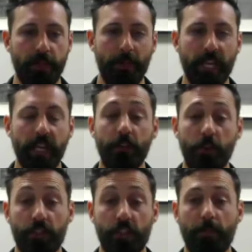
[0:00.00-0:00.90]
And we kind of
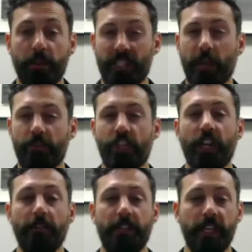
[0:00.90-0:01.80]
lose our perception
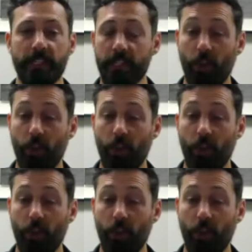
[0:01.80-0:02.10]
of this because